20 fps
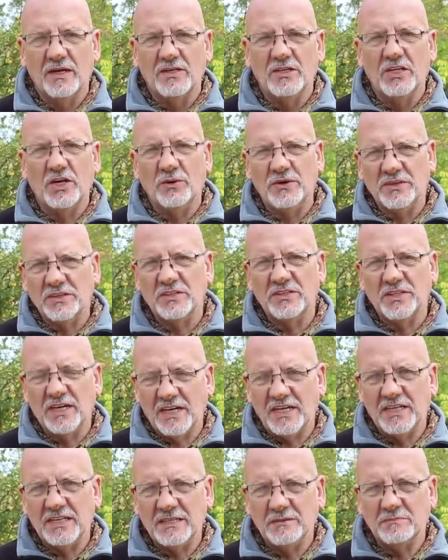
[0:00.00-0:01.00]
Knowing the
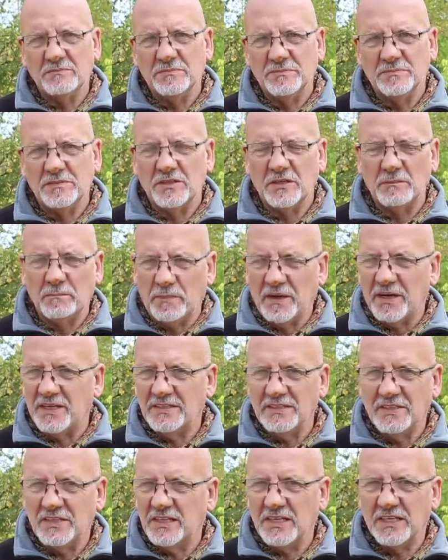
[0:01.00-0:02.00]
name and
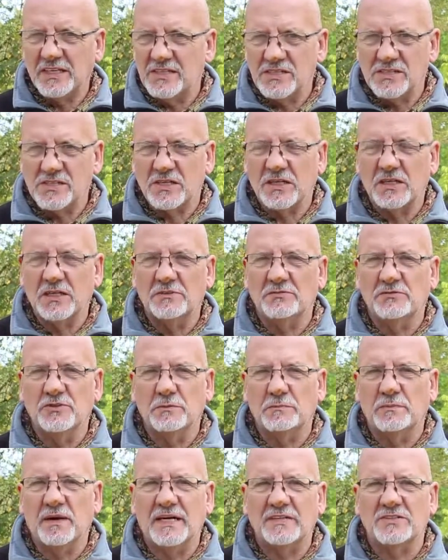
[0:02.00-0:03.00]
binding it is half the
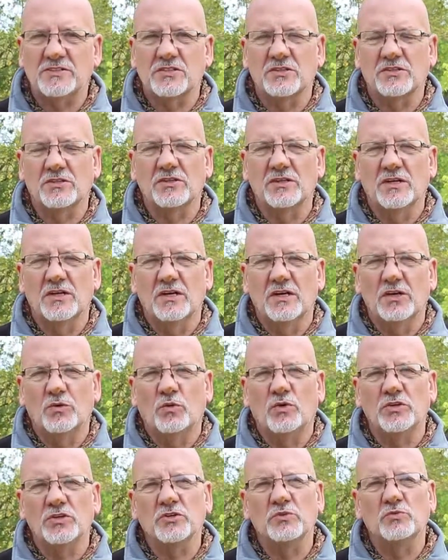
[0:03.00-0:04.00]
battle.
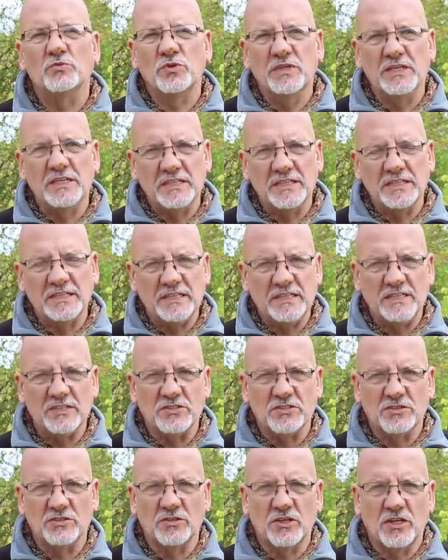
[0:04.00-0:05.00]
What you really need
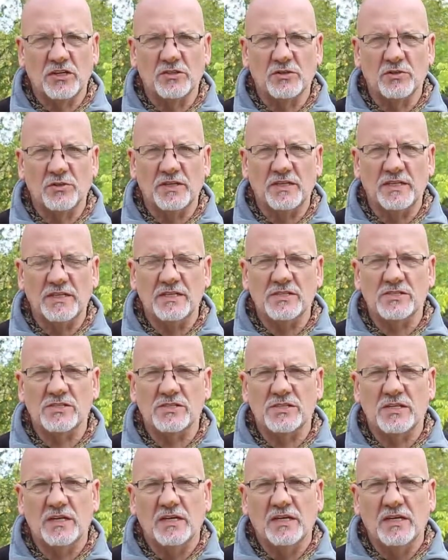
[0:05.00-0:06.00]
to know is
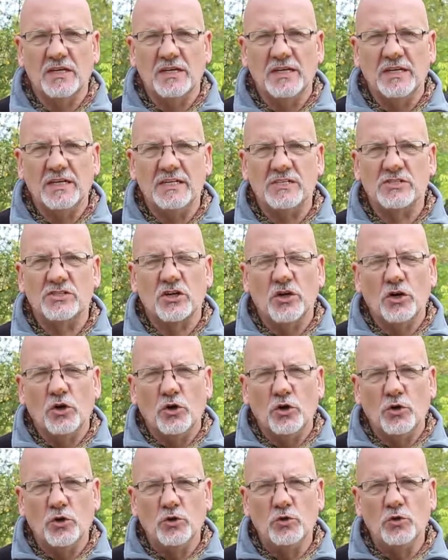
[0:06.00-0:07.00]

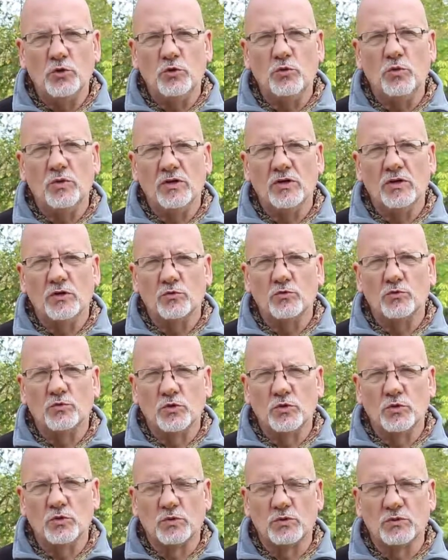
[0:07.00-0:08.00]
who
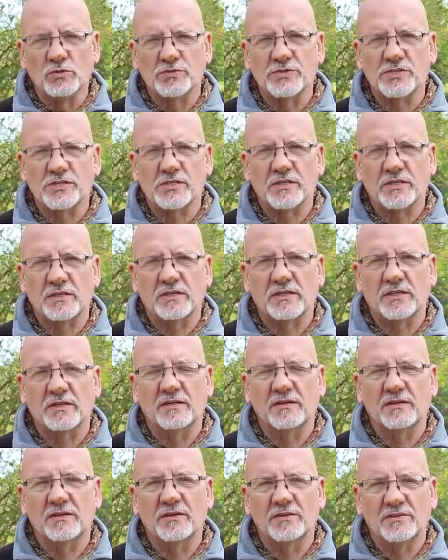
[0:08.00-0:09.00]
rules
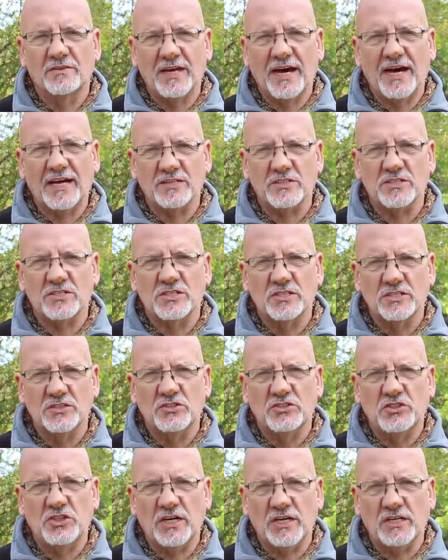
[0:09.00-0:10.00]
that
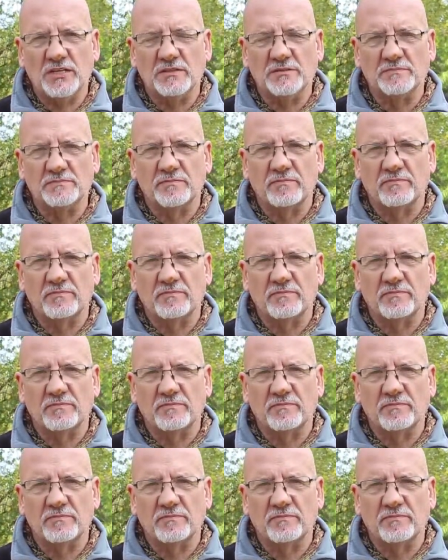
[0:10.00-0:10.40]
Djinn.